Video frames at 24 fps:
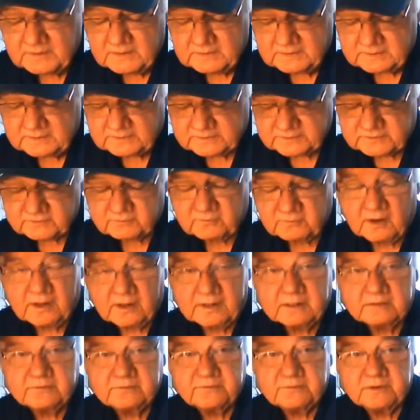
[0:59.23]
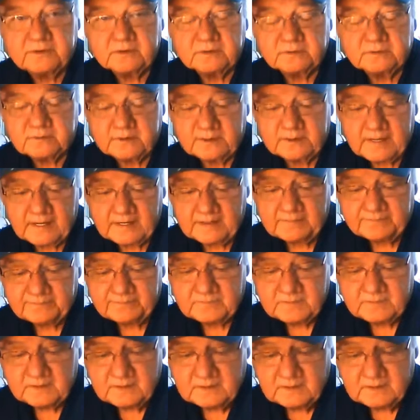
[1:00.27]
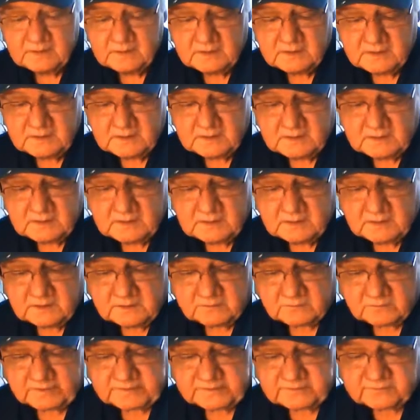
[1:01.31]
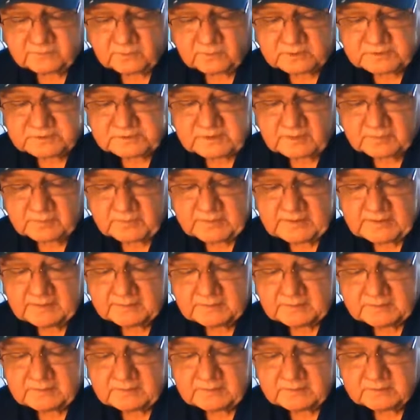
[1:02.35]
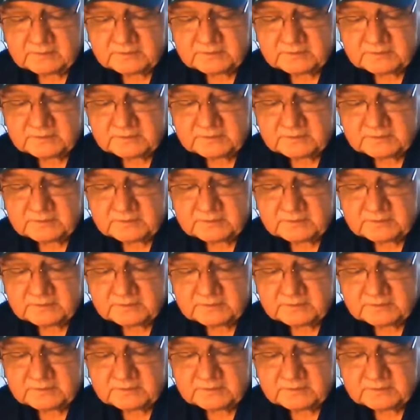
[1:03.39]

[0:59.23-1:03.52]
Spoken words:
in this trotting field today. Race 4 summary, number 2,